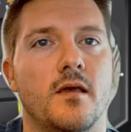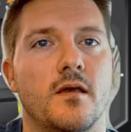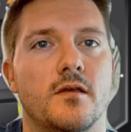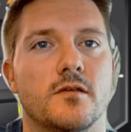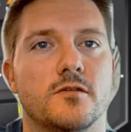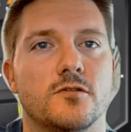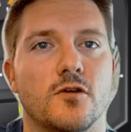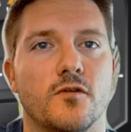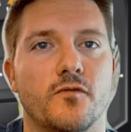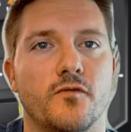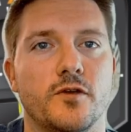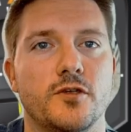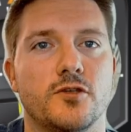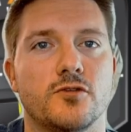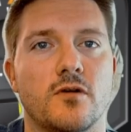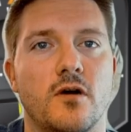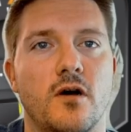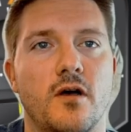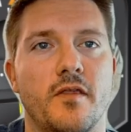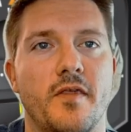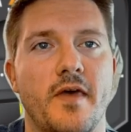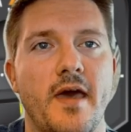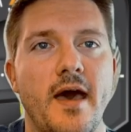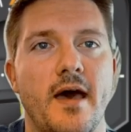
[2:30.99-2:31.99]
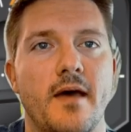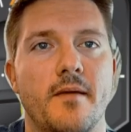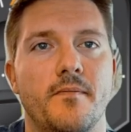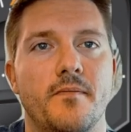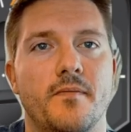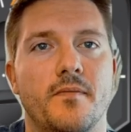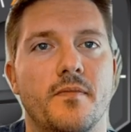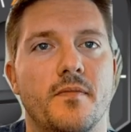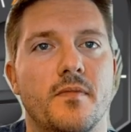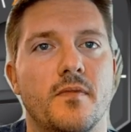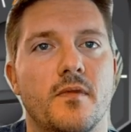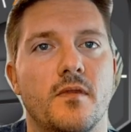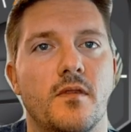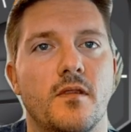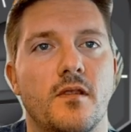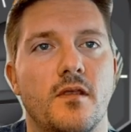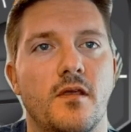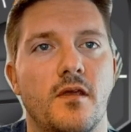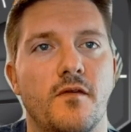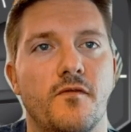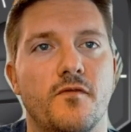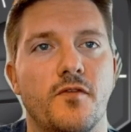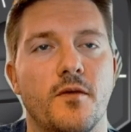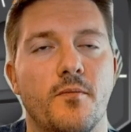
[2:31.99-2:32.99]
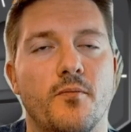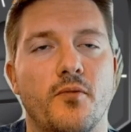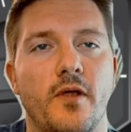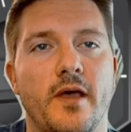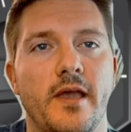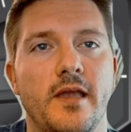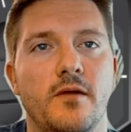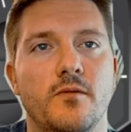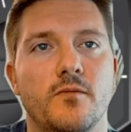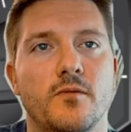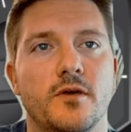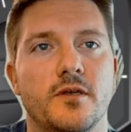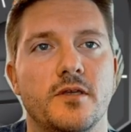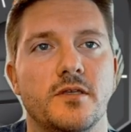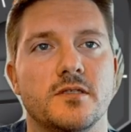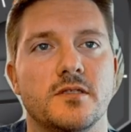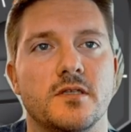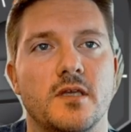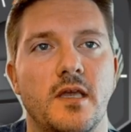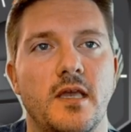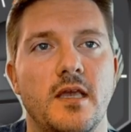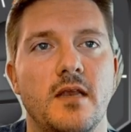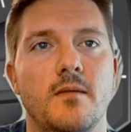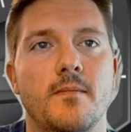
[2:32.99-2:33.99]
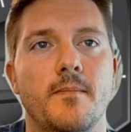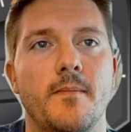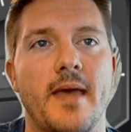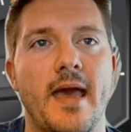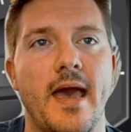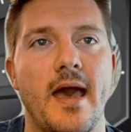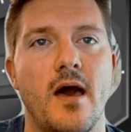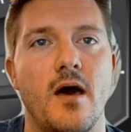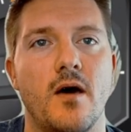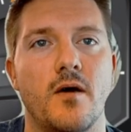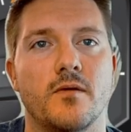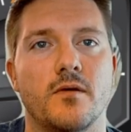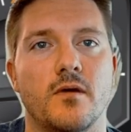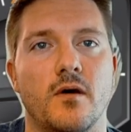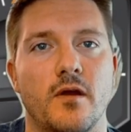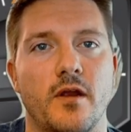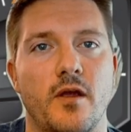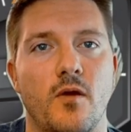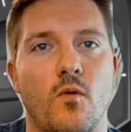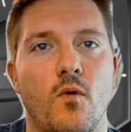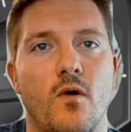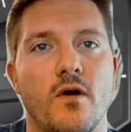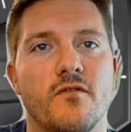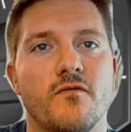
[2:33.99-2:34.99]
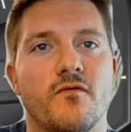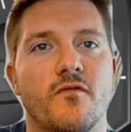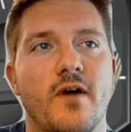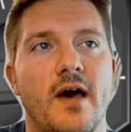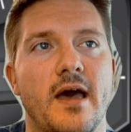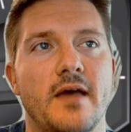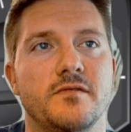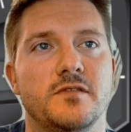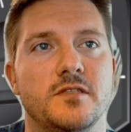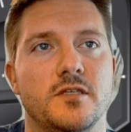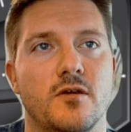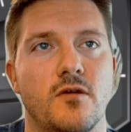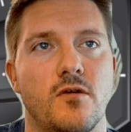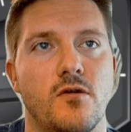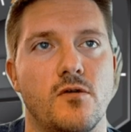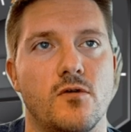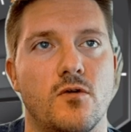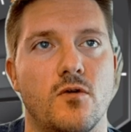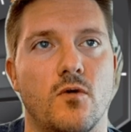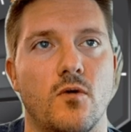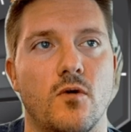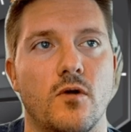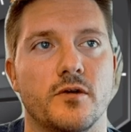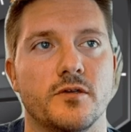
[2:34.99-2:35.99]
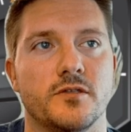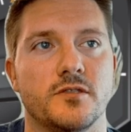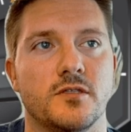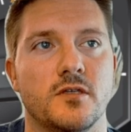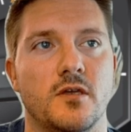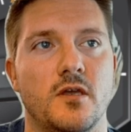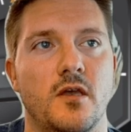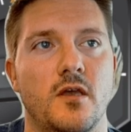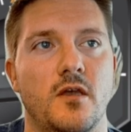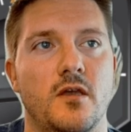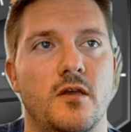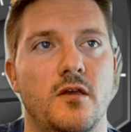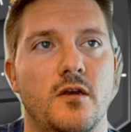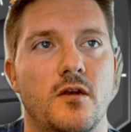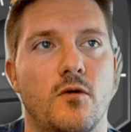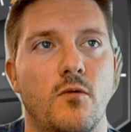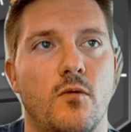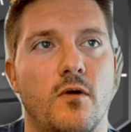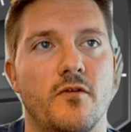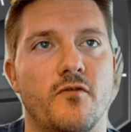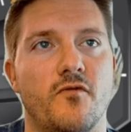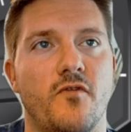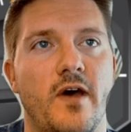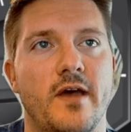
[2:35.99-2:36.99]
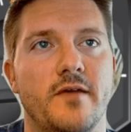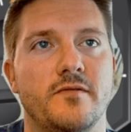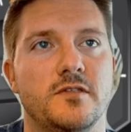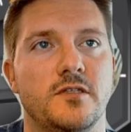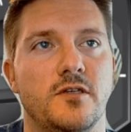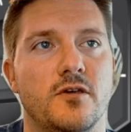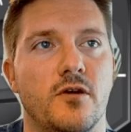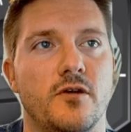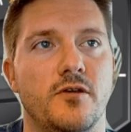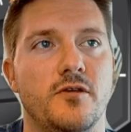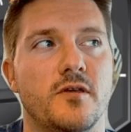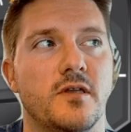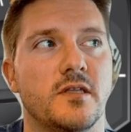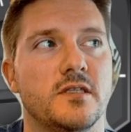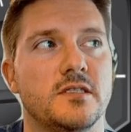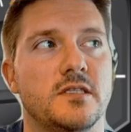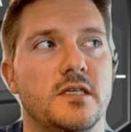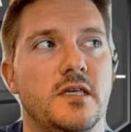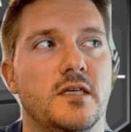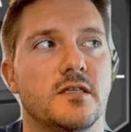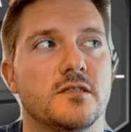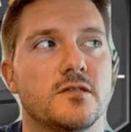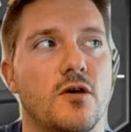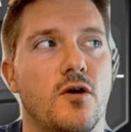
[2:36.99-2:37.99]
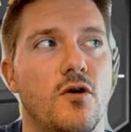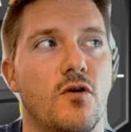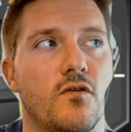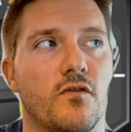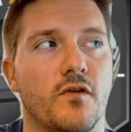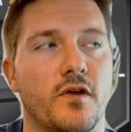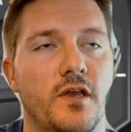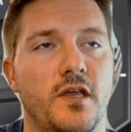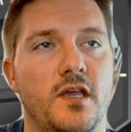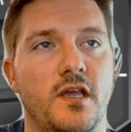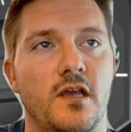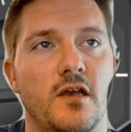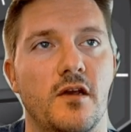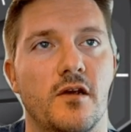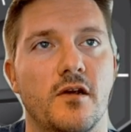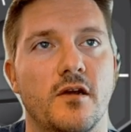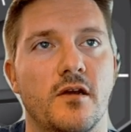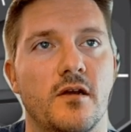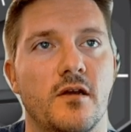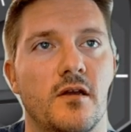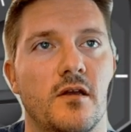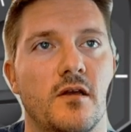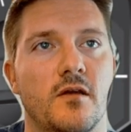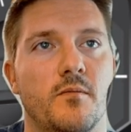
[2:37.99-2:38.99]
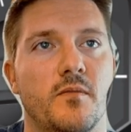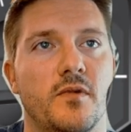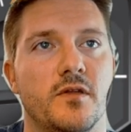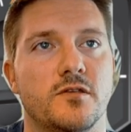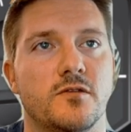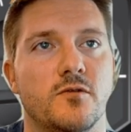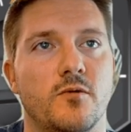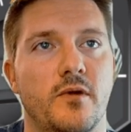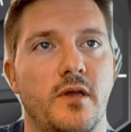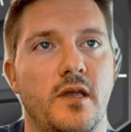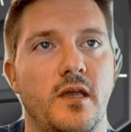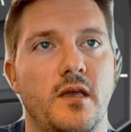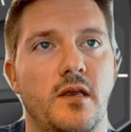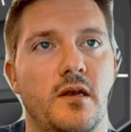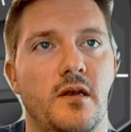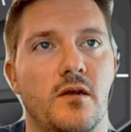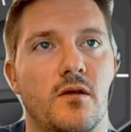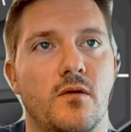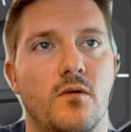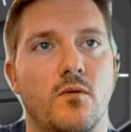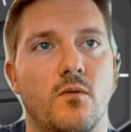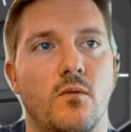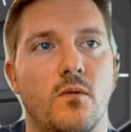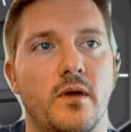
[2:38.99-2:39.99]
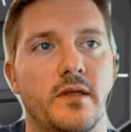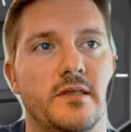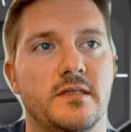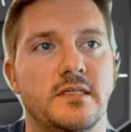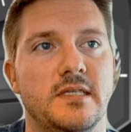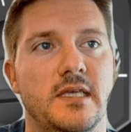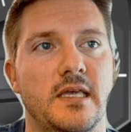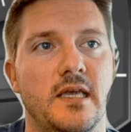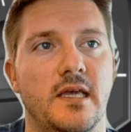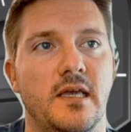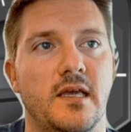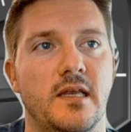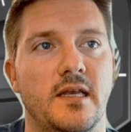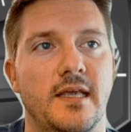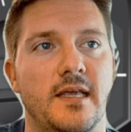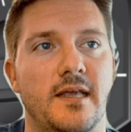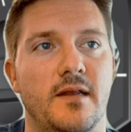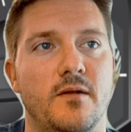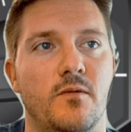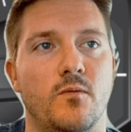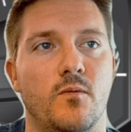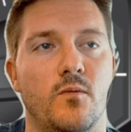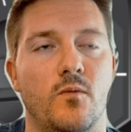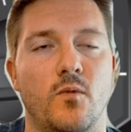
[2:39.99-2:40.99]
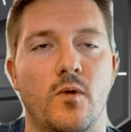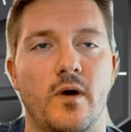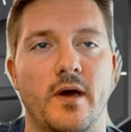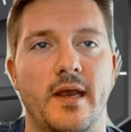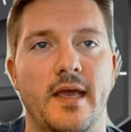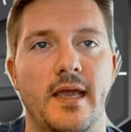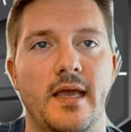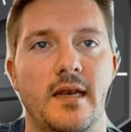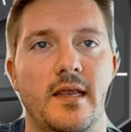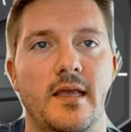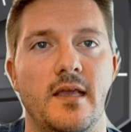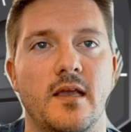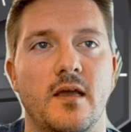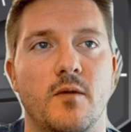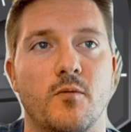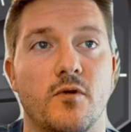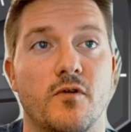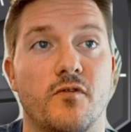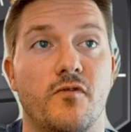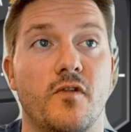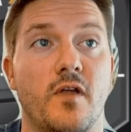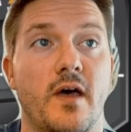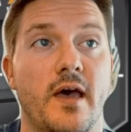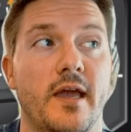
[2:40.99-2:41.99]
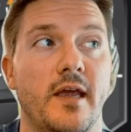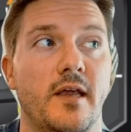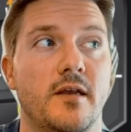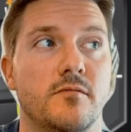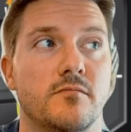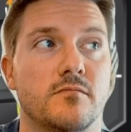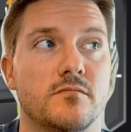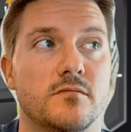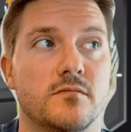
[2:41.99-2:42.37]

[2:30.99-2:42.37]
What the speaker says: So if we draw that, if the plane was inbound on a 150 course, 150 you can see is over here between 110 and 180, and we're flying